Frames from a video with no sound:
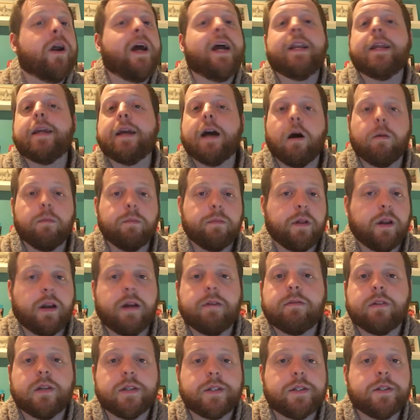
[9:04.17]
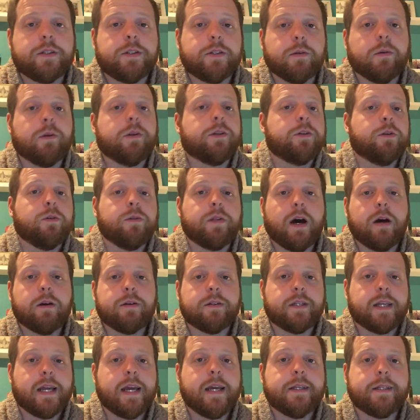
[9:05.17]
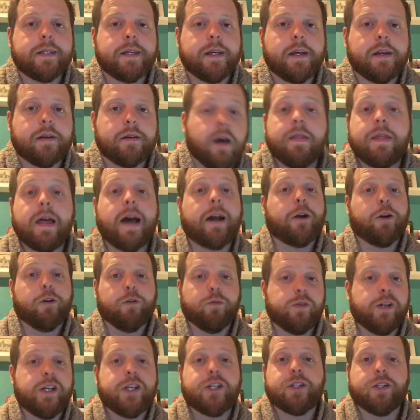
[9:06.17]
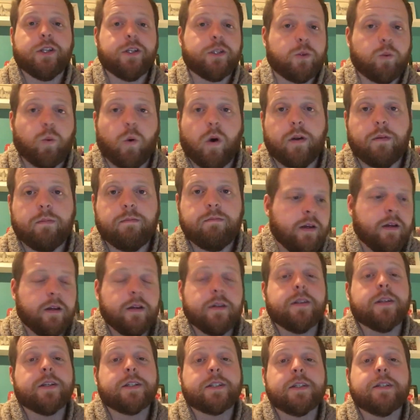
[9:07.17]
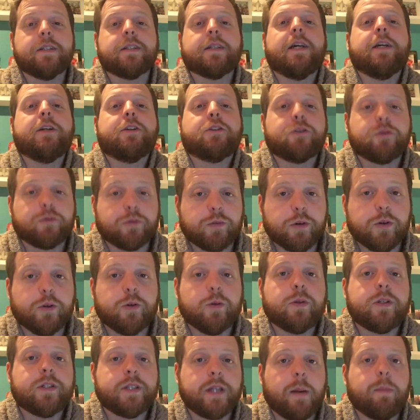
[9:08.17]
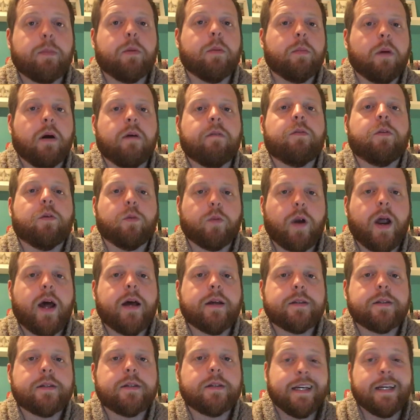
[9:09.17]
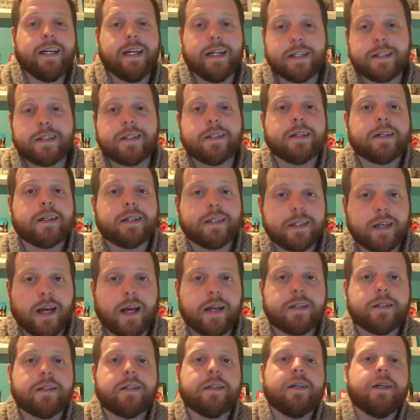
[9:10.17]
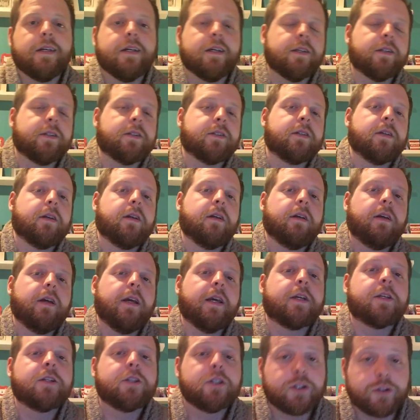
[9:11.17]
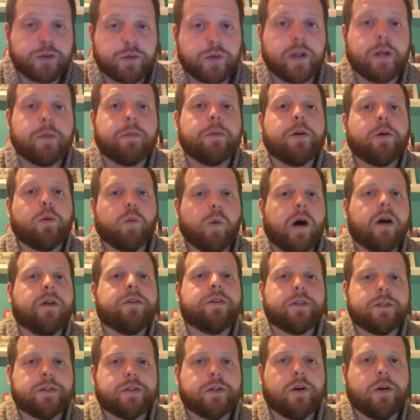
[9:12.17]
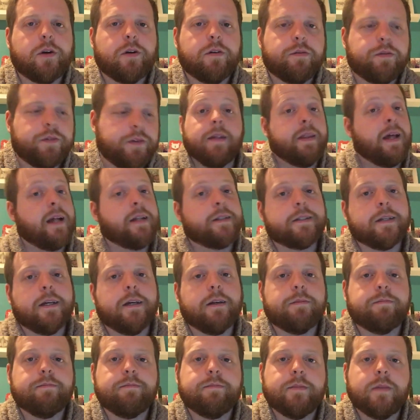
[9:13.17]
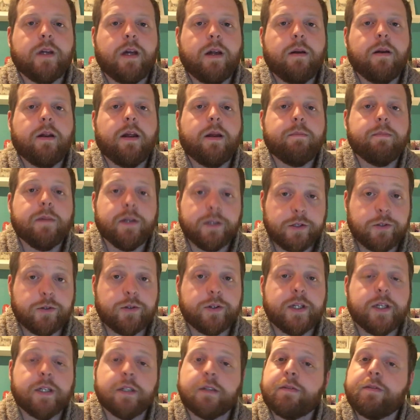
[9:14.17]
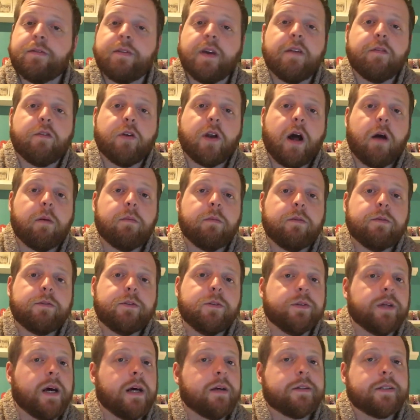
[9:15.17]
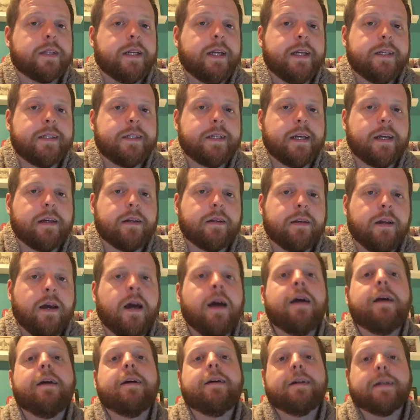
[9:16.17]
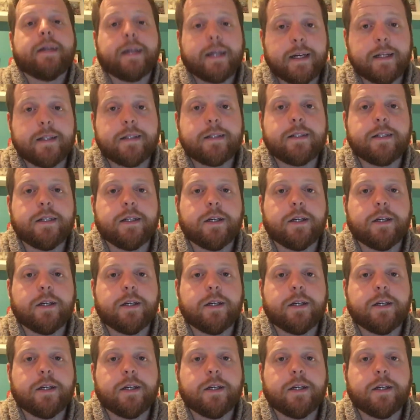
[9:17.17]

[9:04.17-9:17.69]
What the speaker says: any album that I've listened to in 2018 that could reach this one. This is a true step above the rest. Its success is extremely well deserved. That's it. Mr. D's favorite album of 2018, Kids See